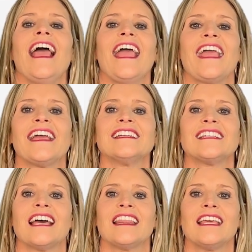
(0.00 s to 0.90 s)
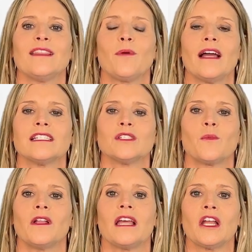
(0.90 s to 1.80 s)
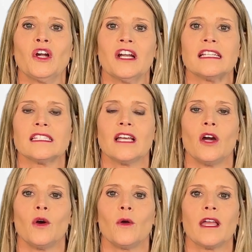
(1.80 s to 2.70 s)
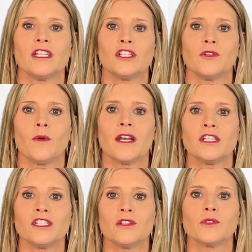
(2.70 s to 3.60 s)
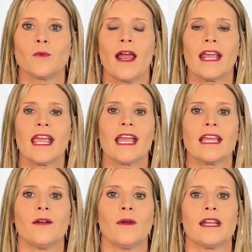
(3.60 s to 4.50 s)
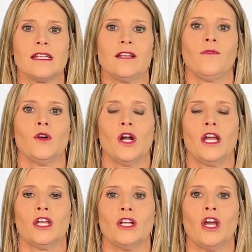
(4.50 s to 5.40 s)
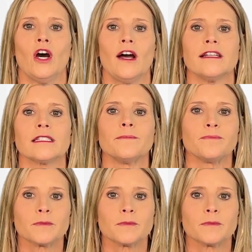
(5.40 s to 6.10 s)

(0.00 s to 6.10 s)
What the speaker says: and then the prices will increase. So get your running shoes ready and get ready for a good cause.